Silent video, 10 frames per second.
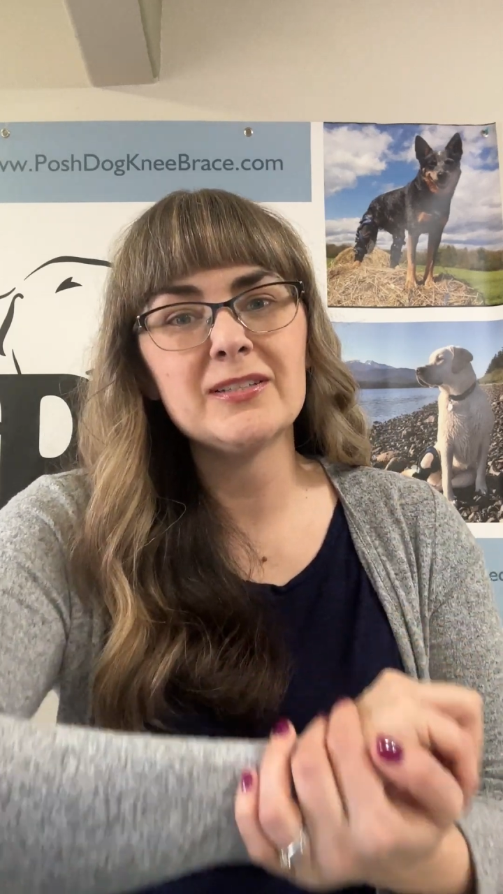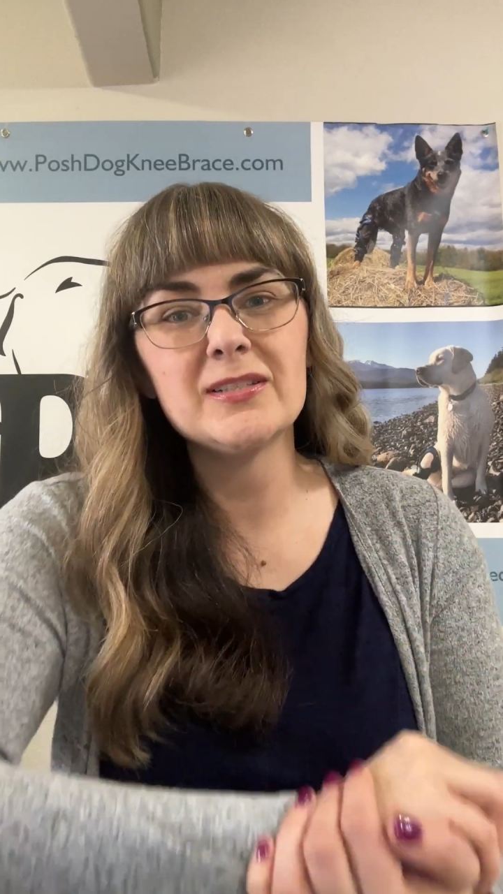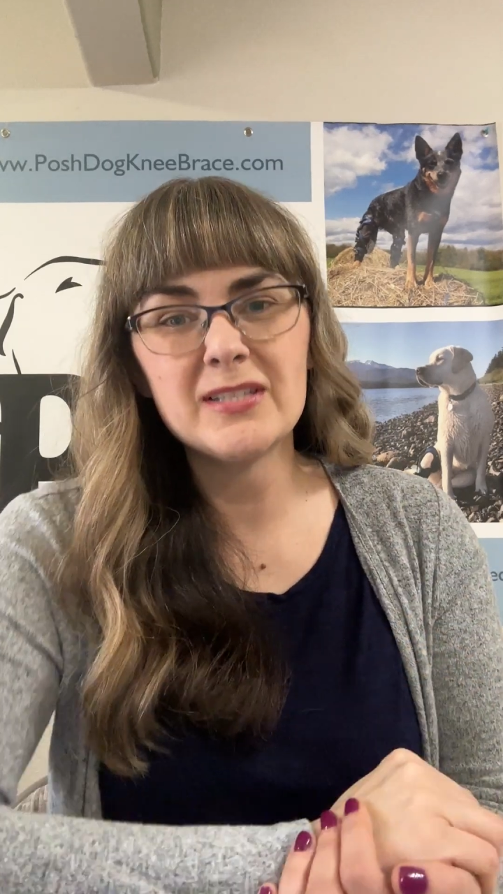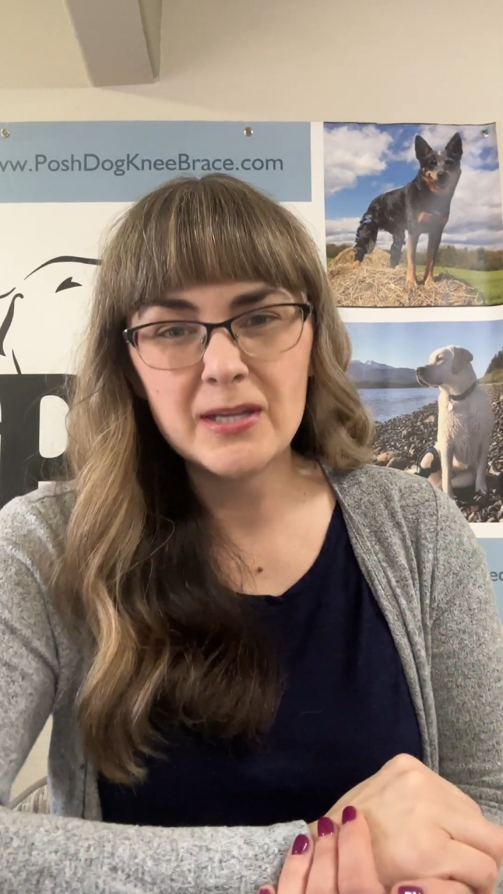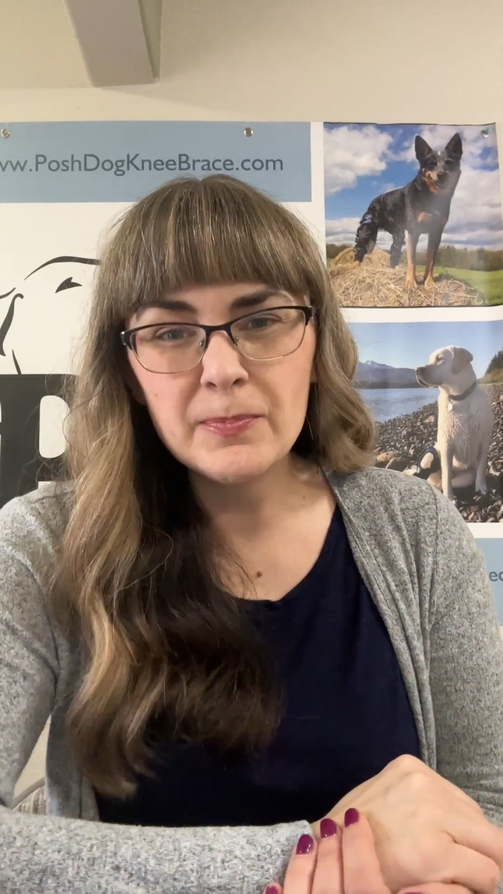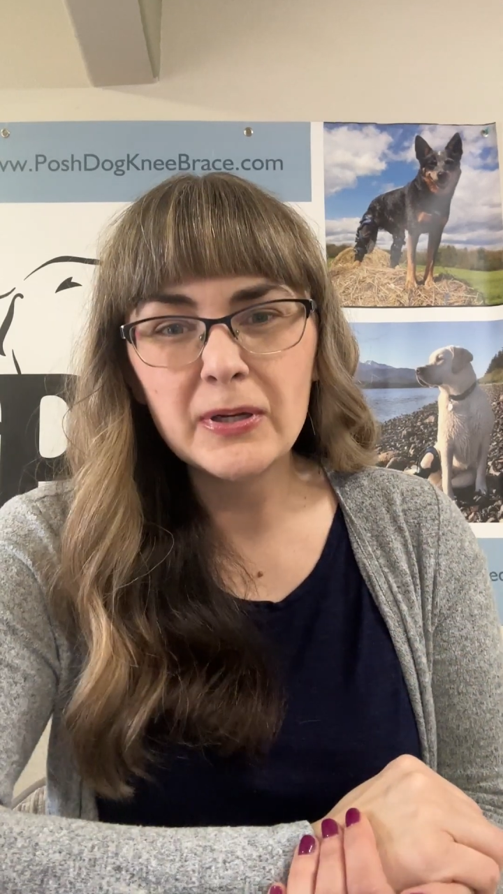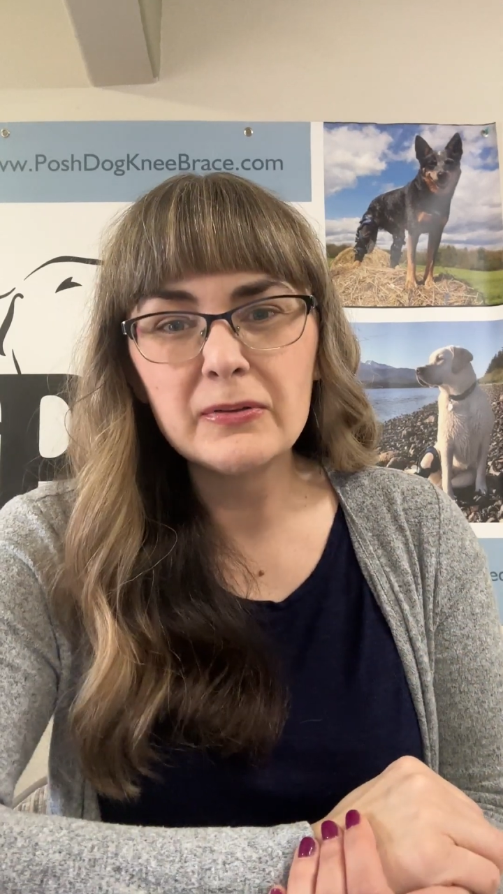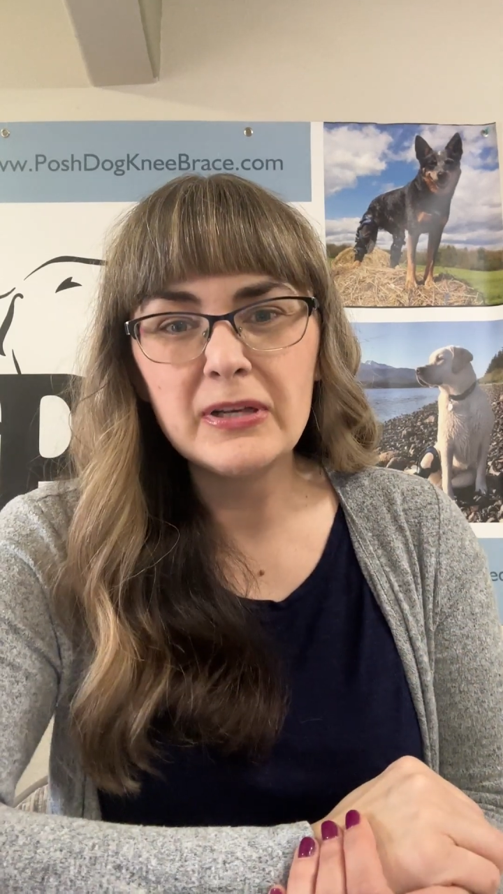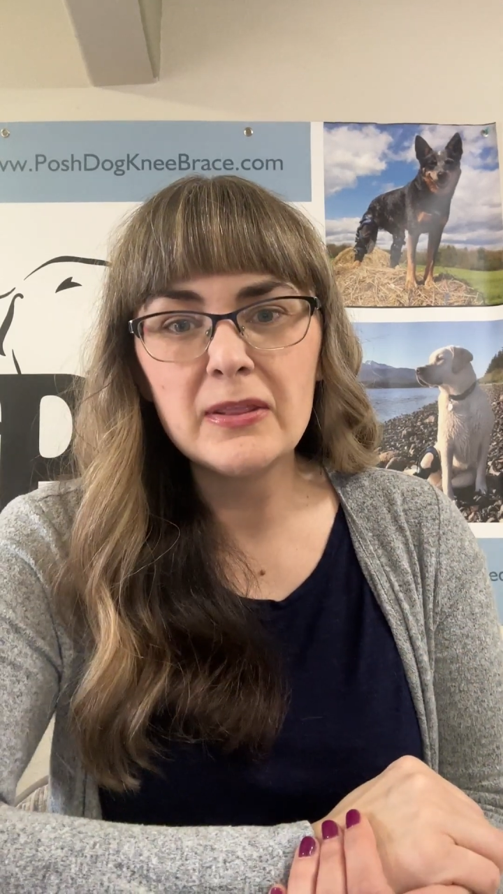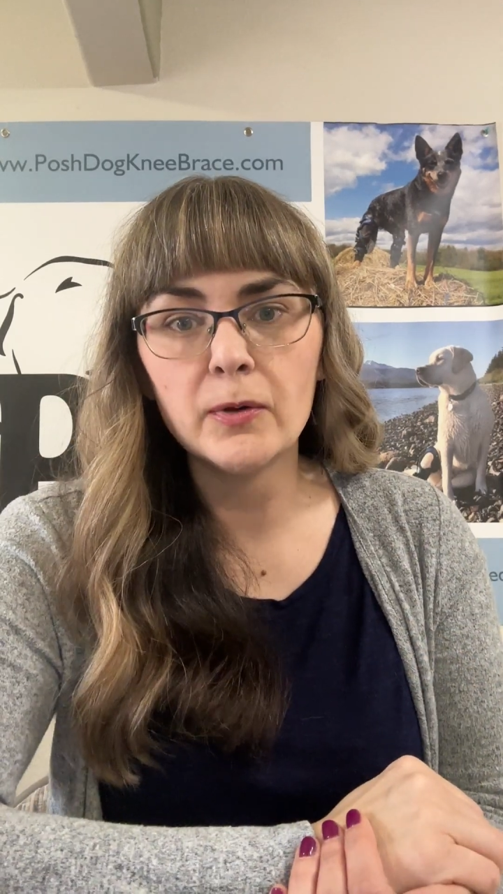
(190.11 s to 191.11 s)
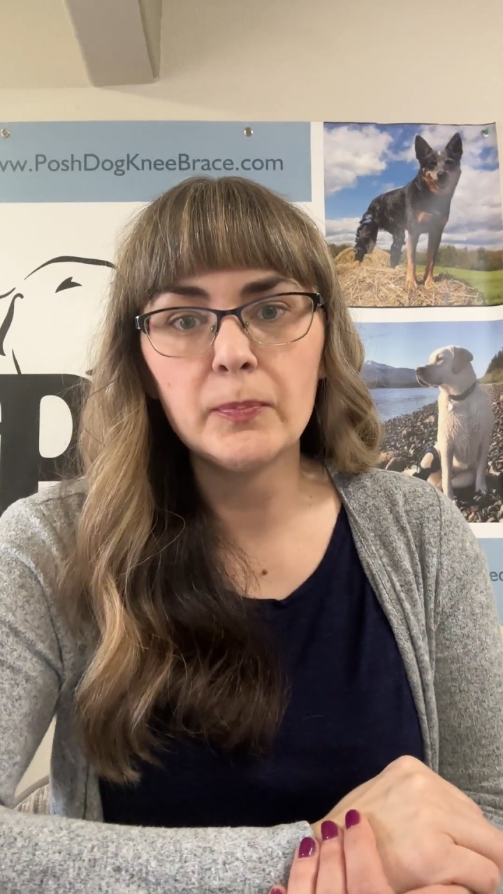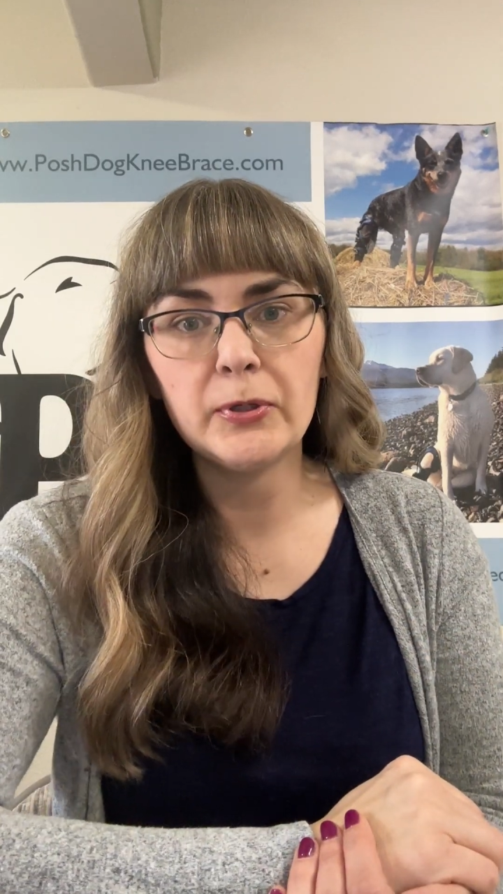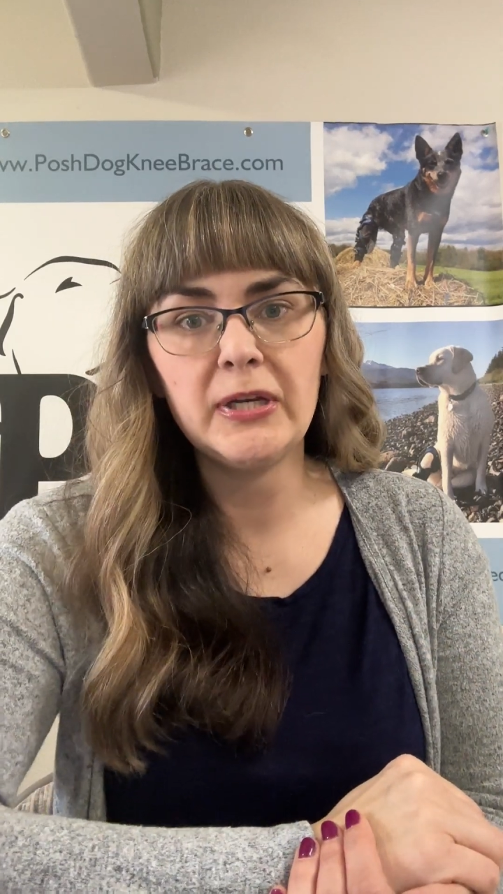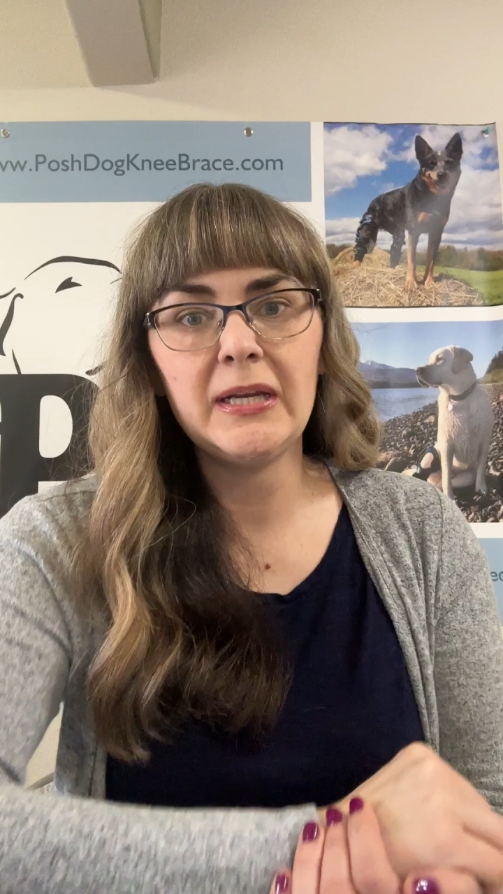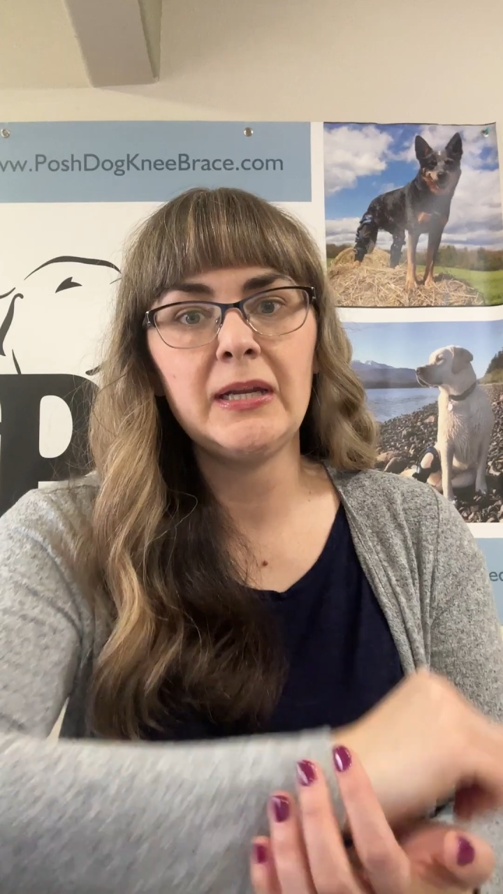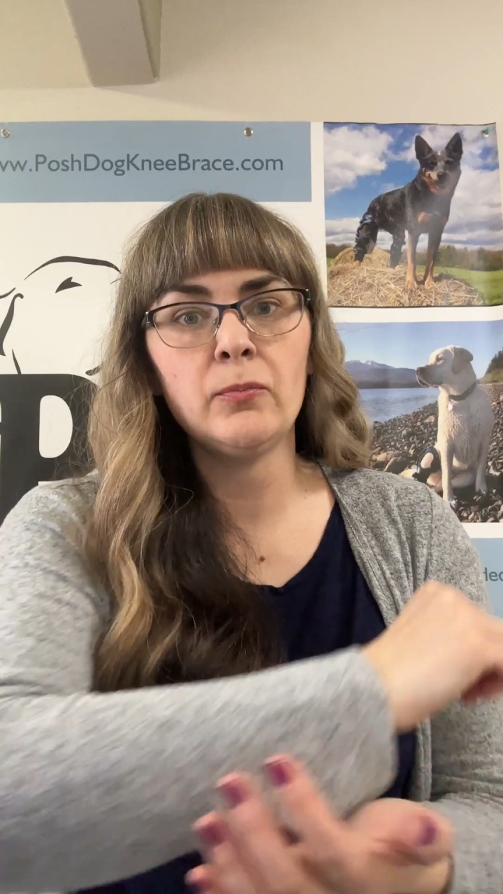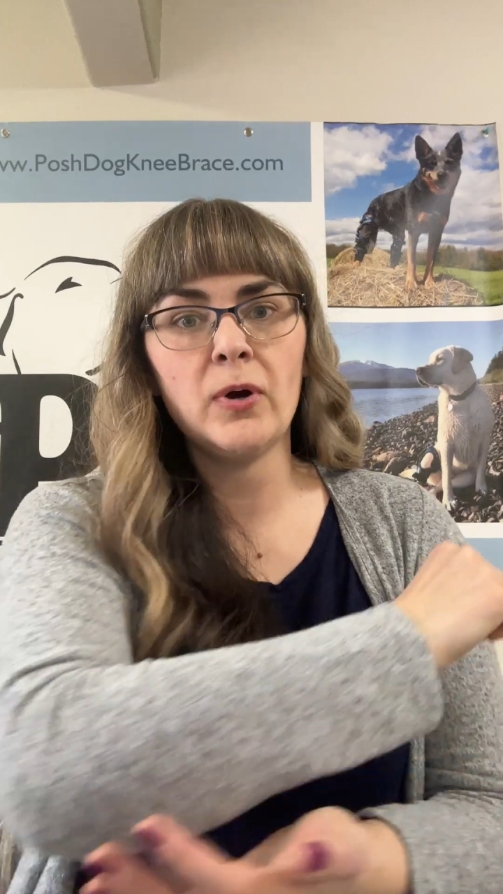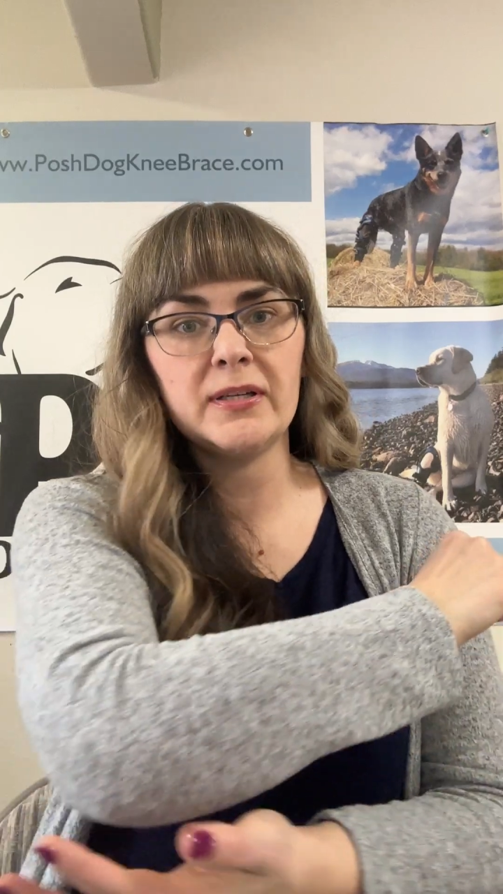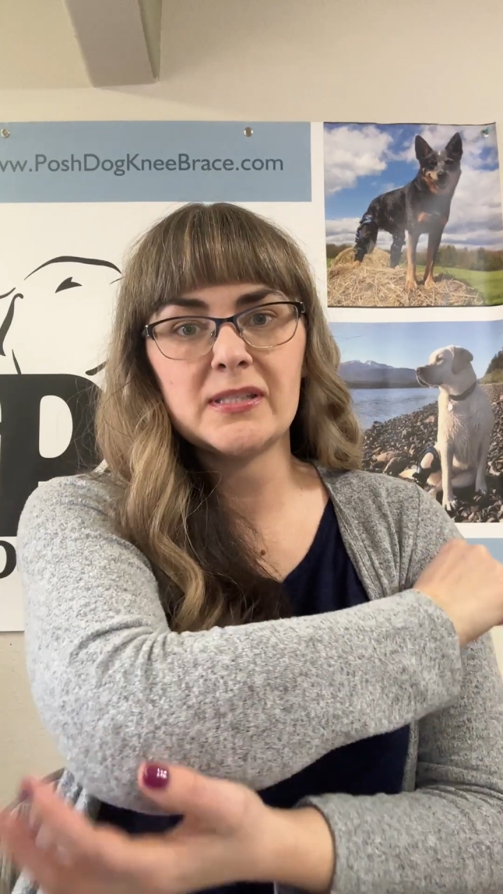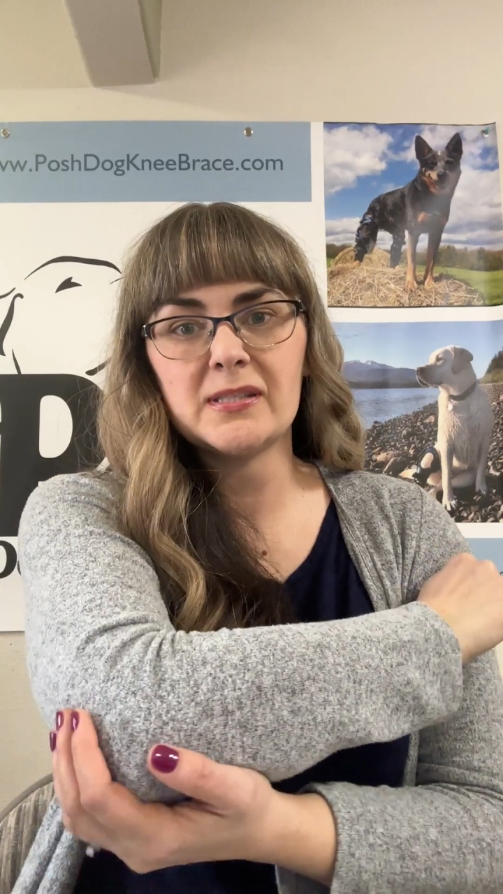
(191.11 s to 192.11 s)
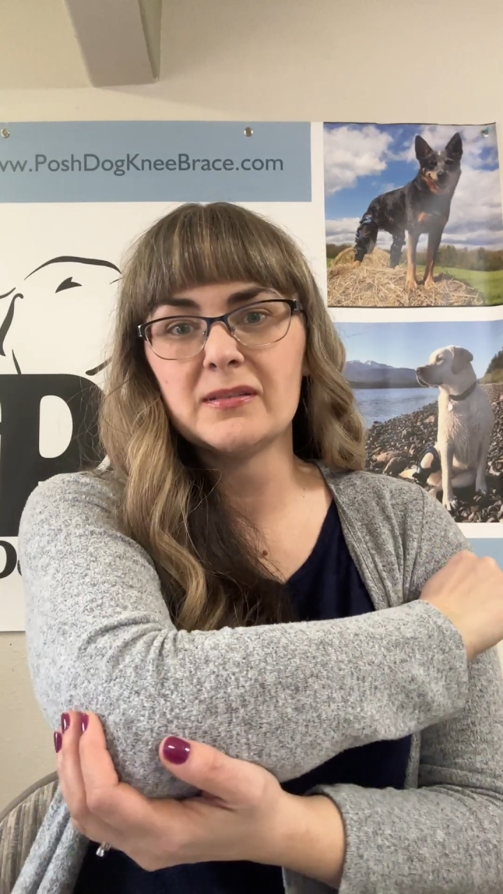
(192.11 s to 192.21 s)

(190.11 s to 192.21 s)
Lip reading: Typically, they'll put it in what